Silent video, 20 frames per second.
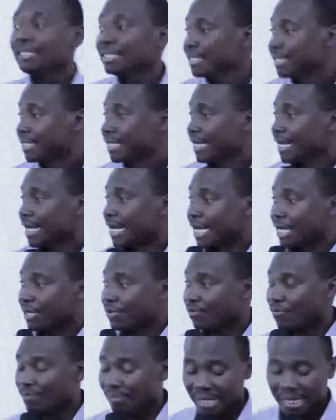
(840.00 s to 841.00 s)
Then ahead
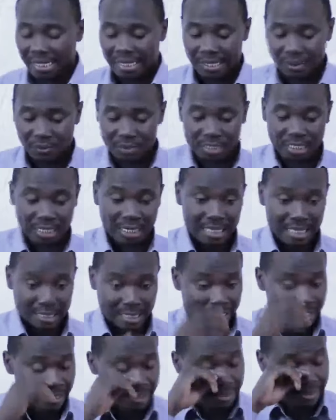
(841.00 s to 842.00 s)
of me there was another
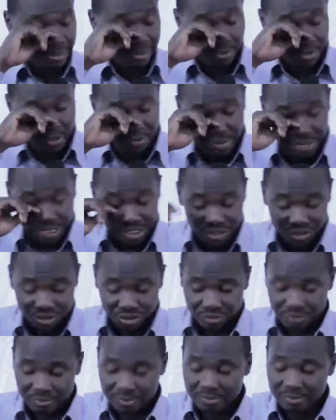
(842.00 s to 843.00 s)
lady seated on a
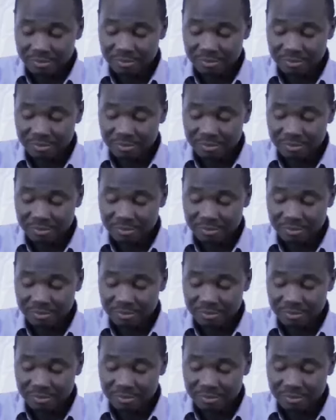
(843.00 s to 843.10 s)
bench.